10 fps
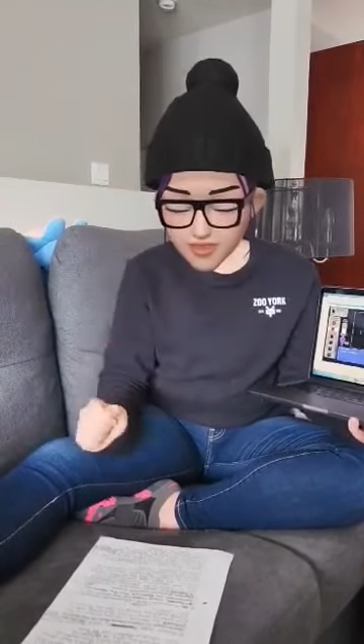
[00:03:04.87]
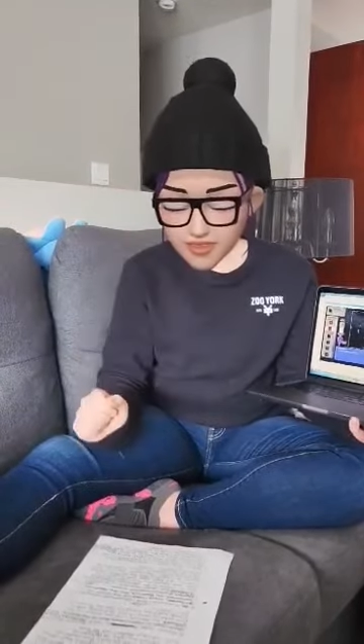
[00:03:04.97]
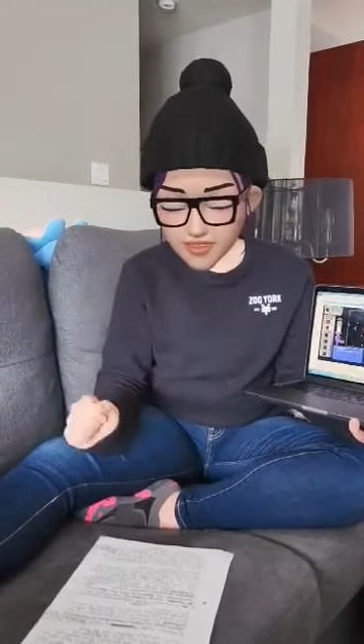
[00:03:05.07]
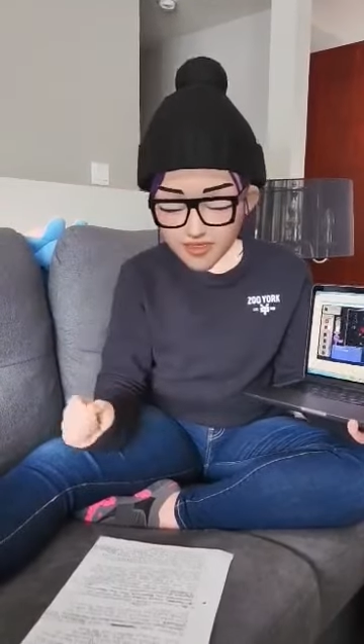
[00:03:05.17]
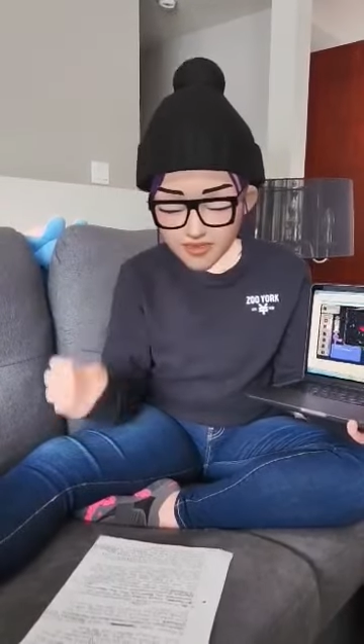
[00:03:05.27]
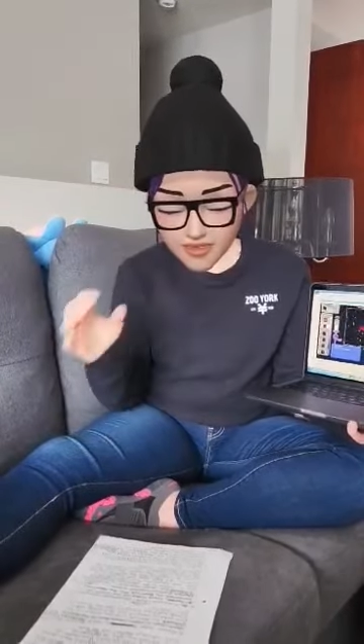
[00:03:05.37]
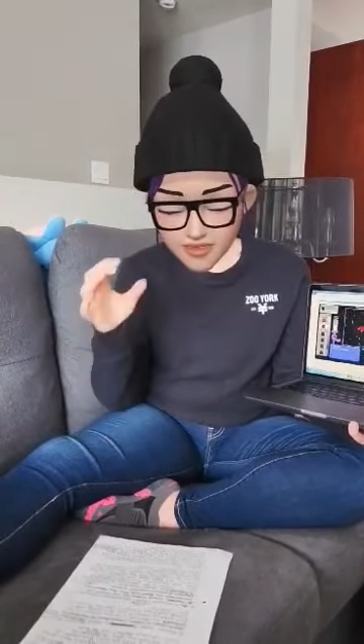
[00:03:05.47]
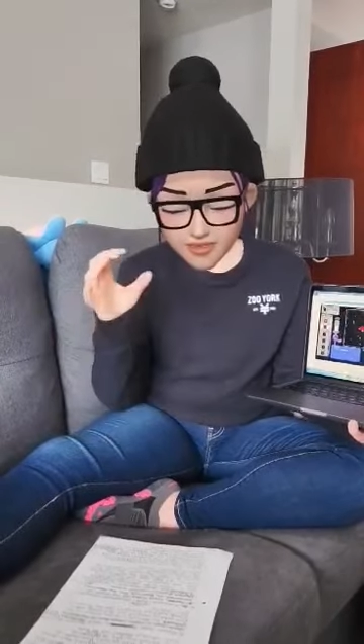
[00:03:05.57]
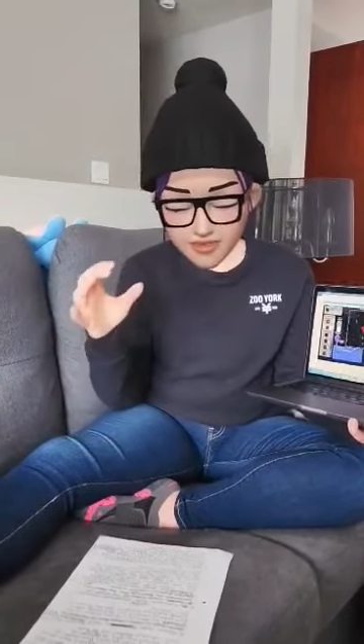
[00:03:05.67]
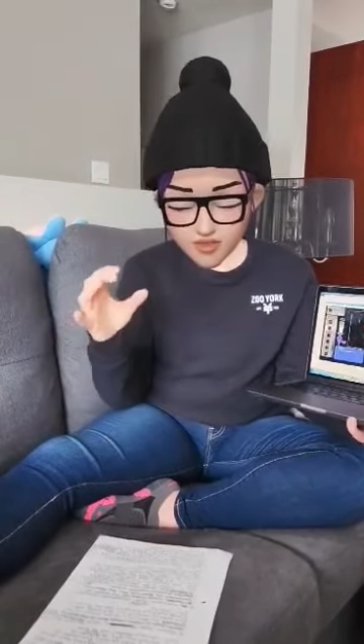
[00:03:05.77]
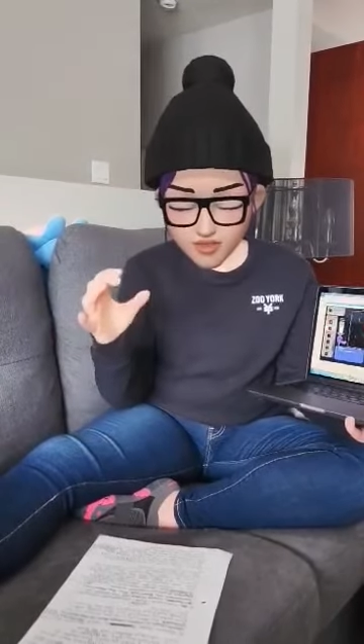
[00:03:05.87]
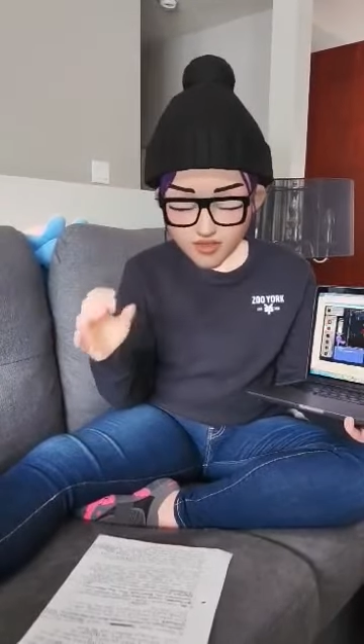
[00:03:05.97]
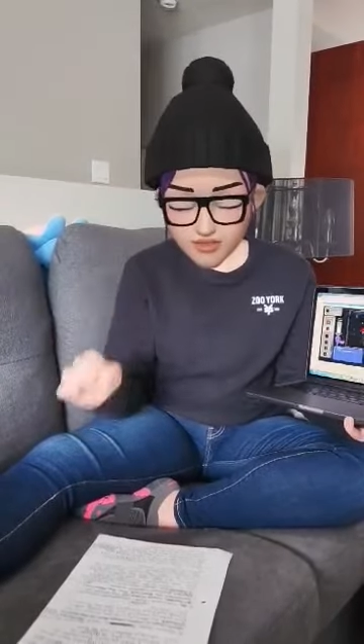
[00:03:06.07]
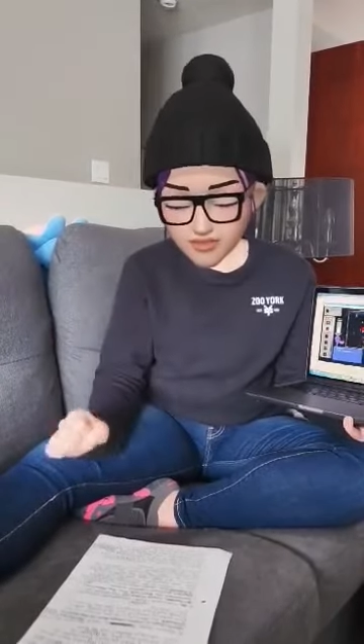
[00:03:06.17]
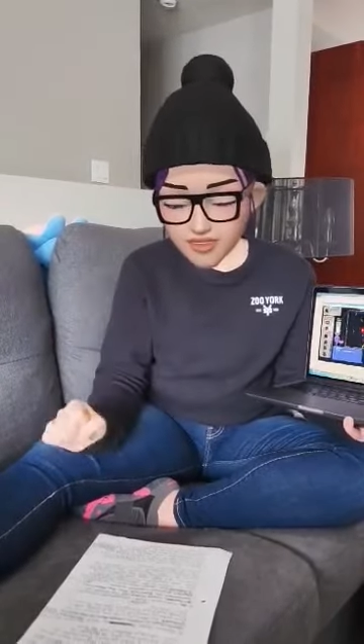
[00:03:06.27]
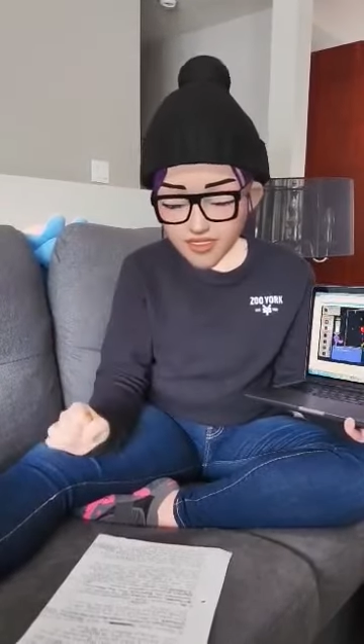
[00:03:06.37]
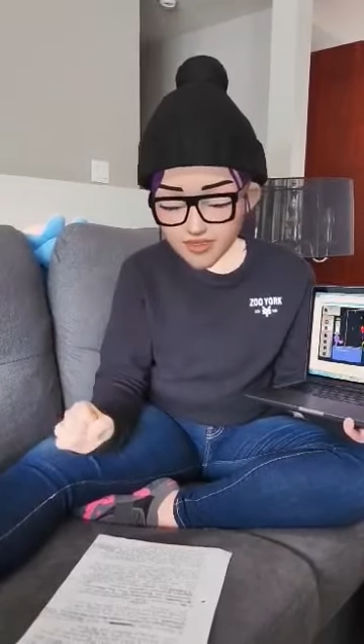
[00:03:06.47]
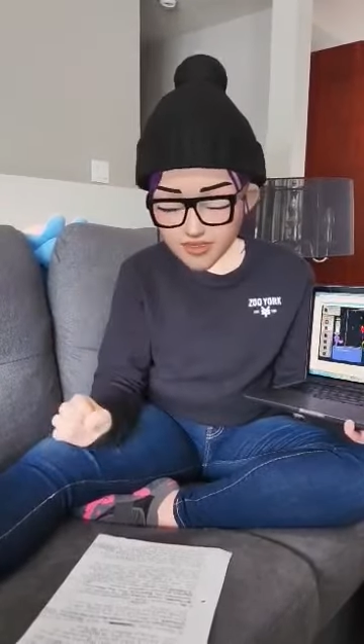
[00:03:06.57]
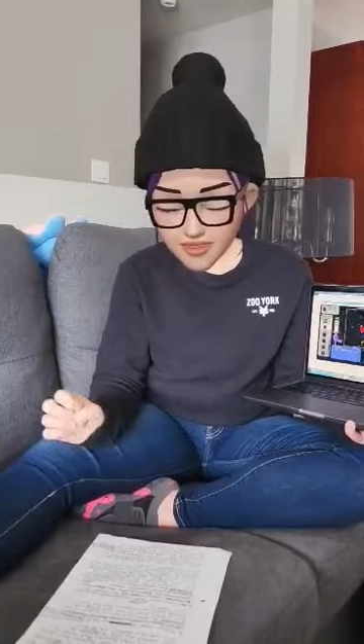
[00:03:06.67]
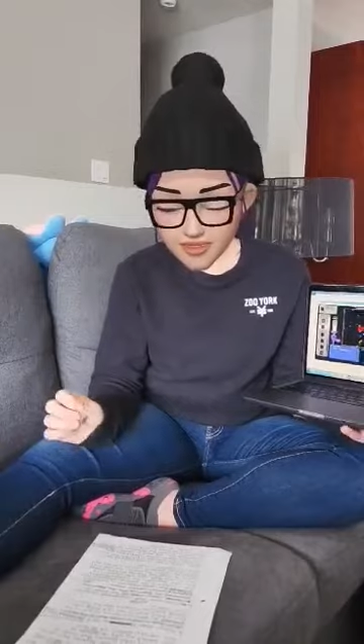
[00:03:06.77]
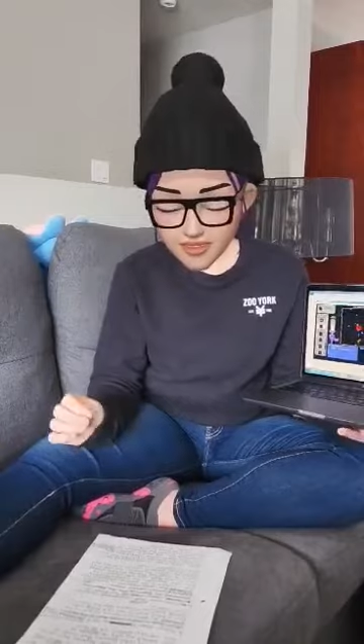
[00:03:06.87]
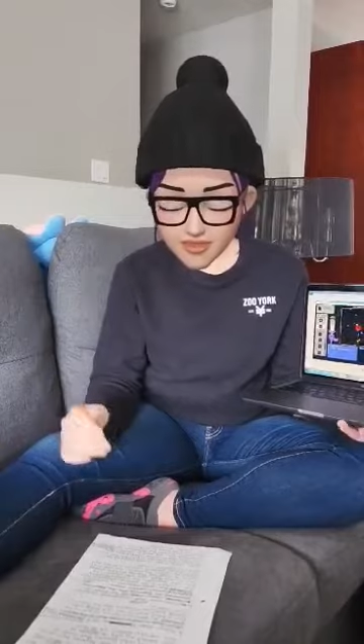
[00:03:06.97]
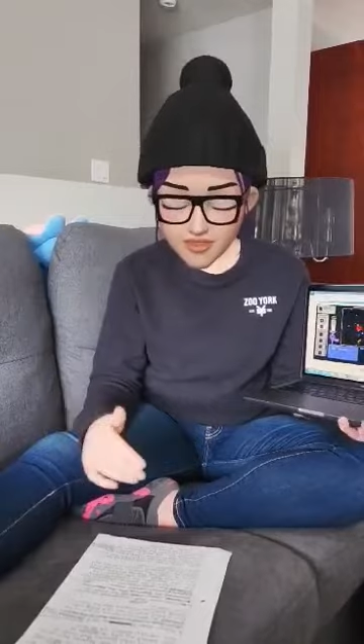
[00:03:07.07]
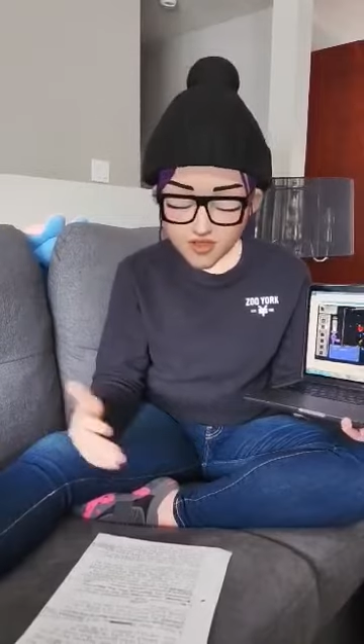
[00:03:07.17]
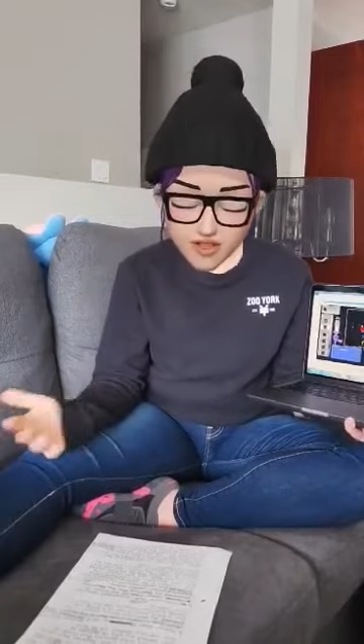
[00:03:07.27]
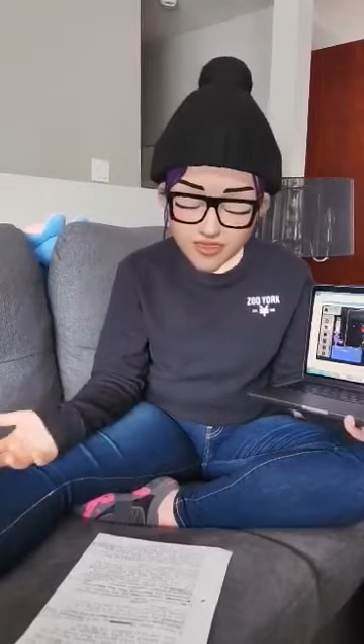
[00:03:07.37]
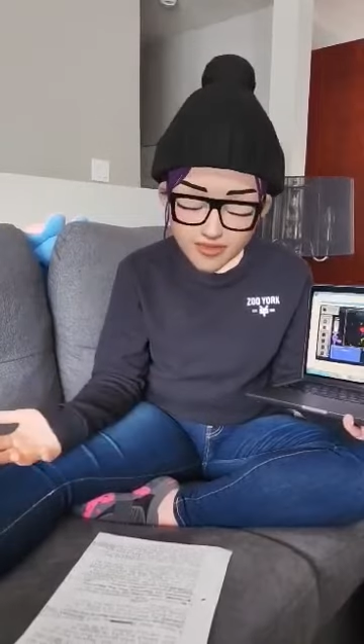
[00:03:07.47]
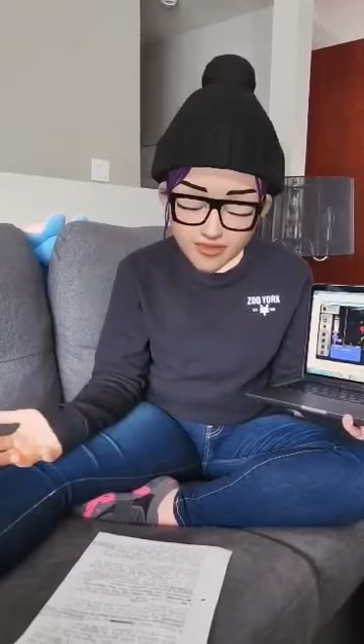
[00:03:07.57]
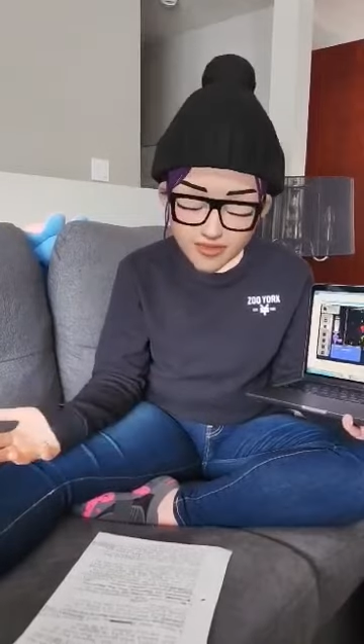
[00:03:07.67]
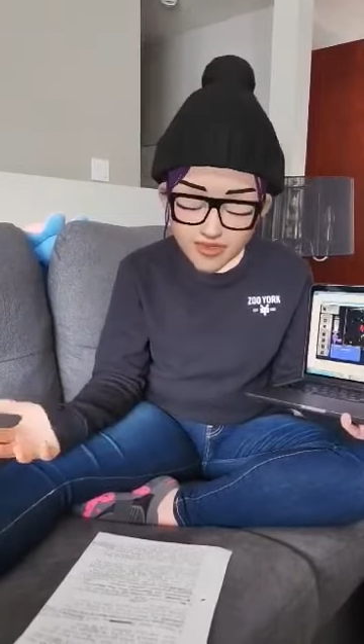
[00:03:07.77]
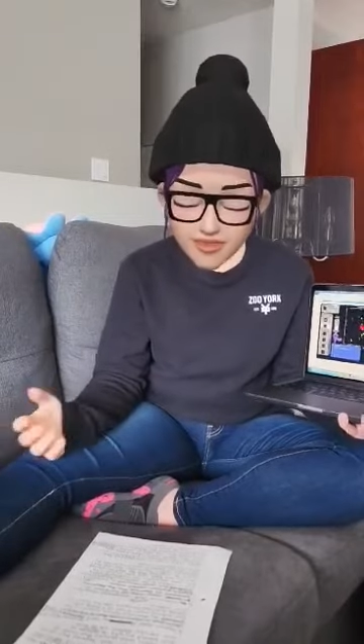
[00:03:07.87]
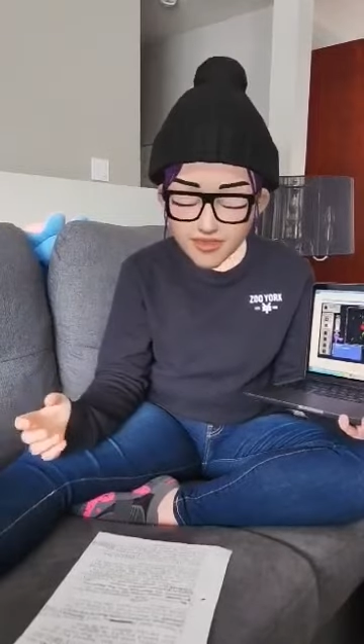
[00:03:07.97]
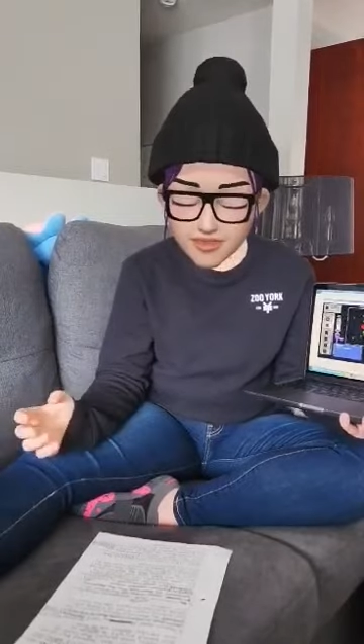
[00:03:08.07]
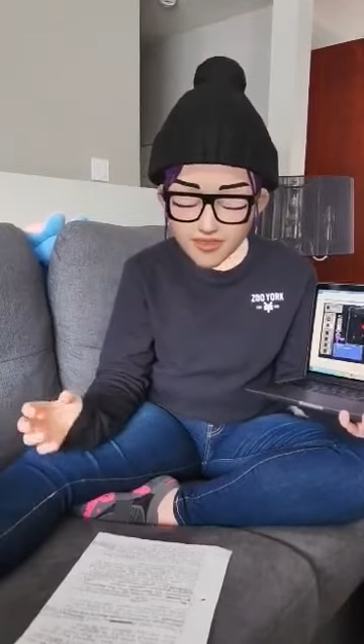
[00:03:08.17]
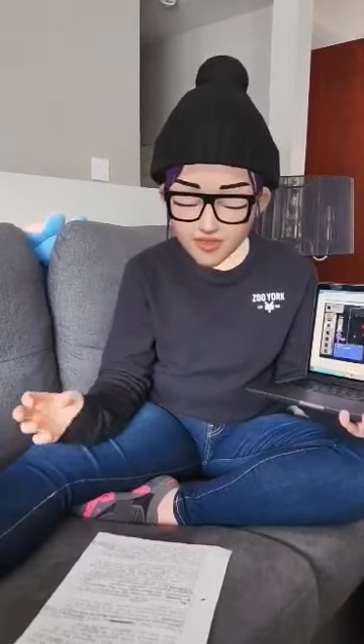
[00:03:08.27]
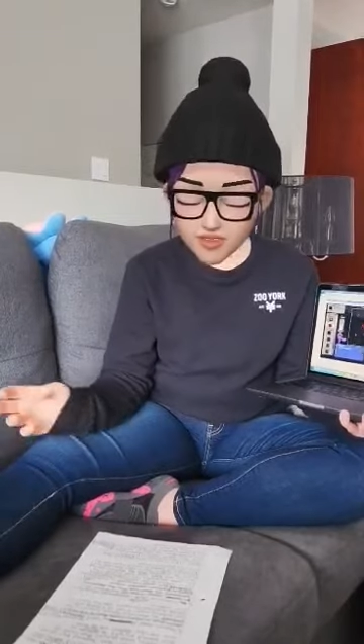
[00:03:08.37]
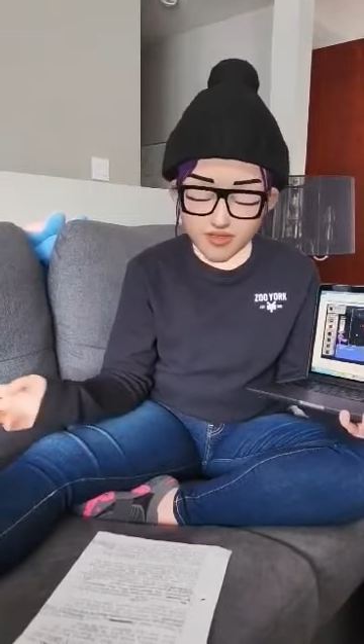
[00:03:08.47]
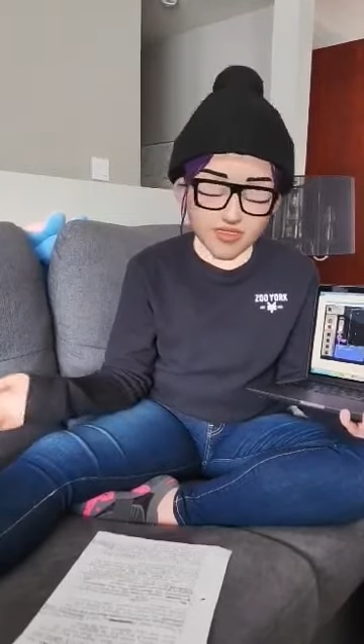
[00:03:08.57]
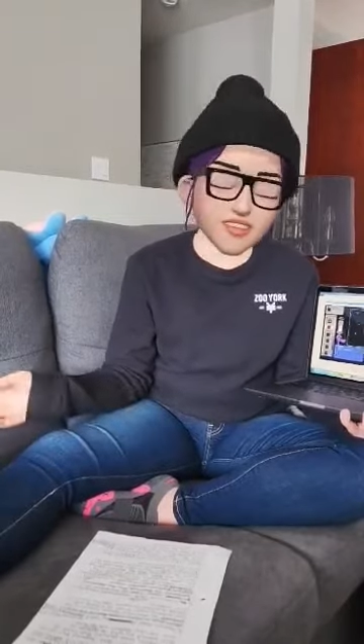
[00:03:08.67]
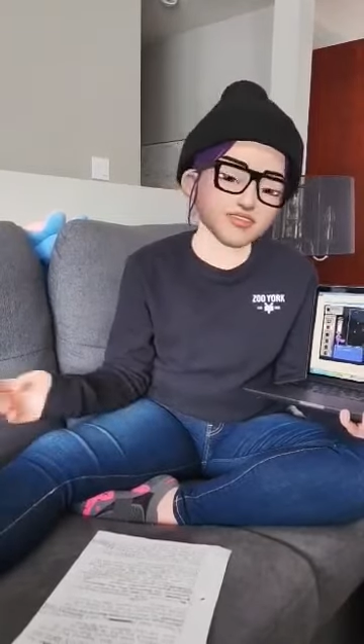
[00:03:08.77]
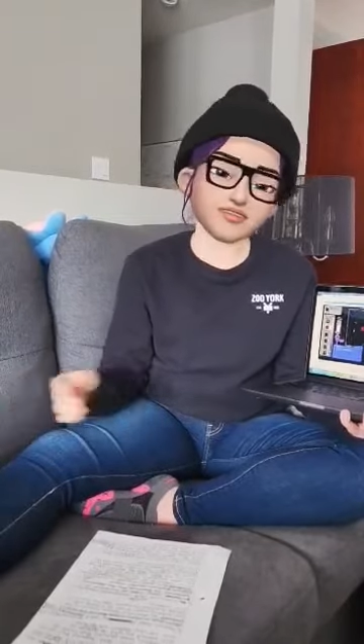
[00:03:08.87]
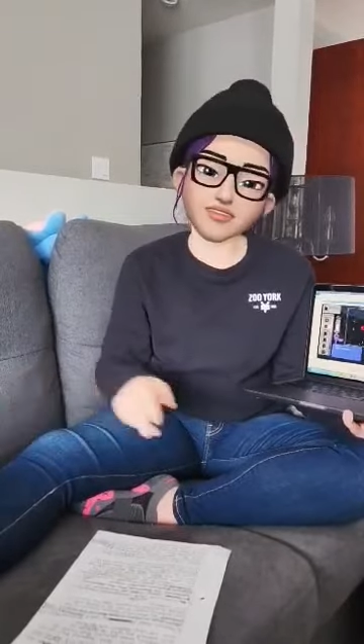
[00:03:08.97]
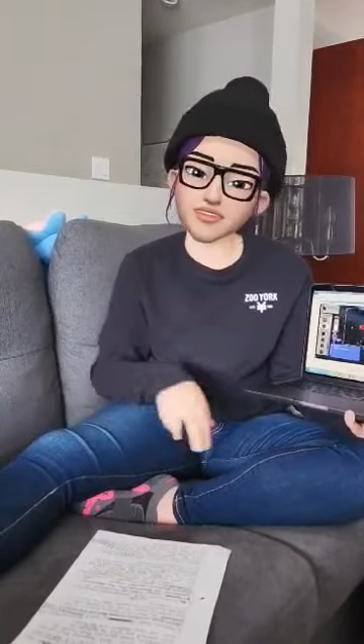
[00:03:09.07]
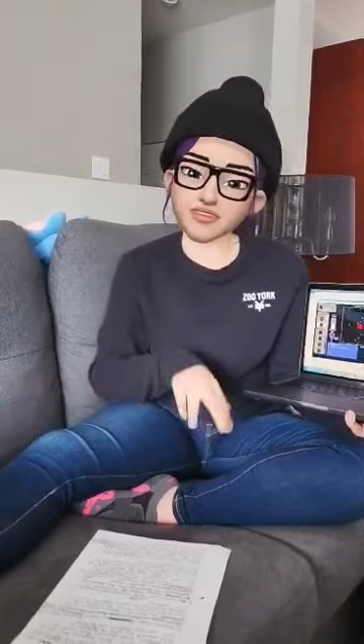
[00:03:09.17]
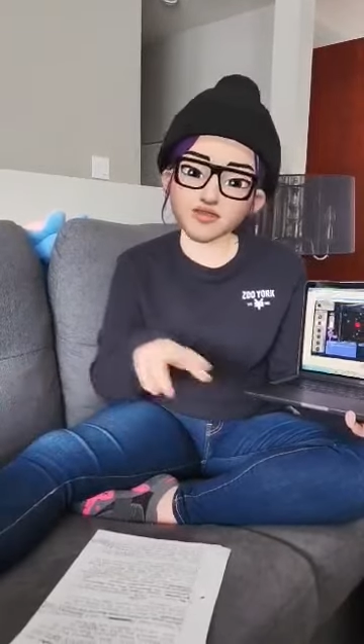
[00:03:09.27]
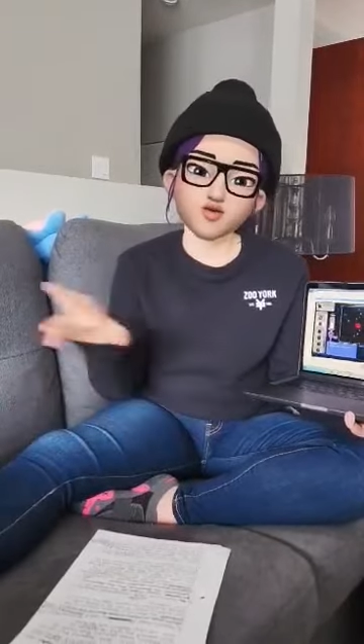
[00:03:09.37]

there, makes up most of the mass, and he suggested that the electrons kind of just